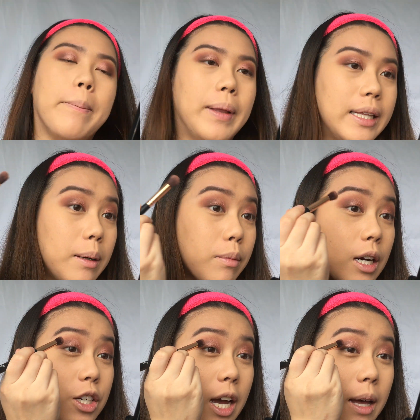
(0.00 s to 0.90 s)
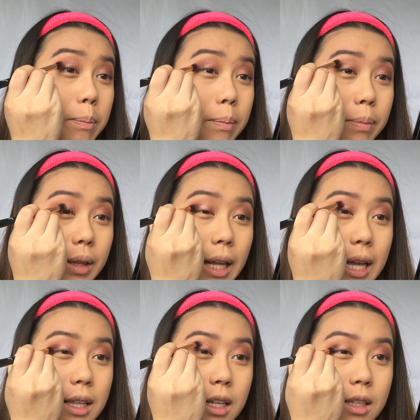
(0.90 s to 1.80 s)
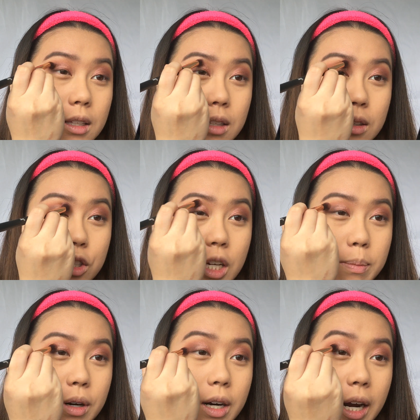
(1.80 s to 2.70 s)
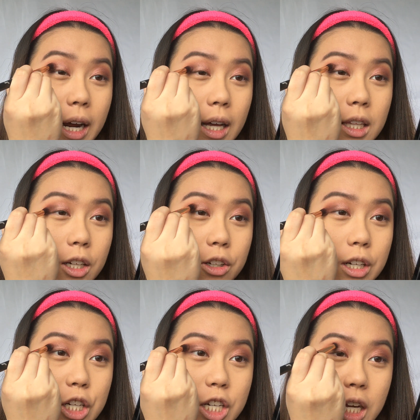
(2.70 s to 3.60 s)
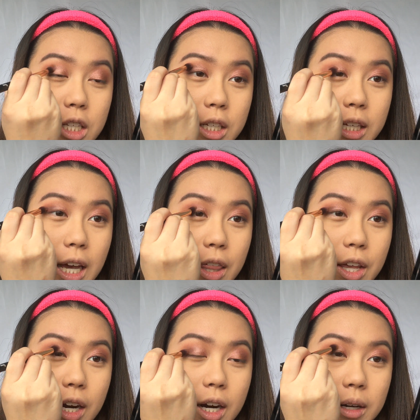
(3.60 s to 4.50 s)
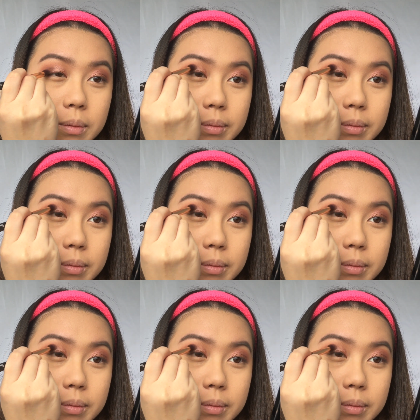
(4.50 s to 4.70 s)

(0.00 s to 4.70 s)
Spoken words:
blending brush and blend the shimmer and the crease shade together.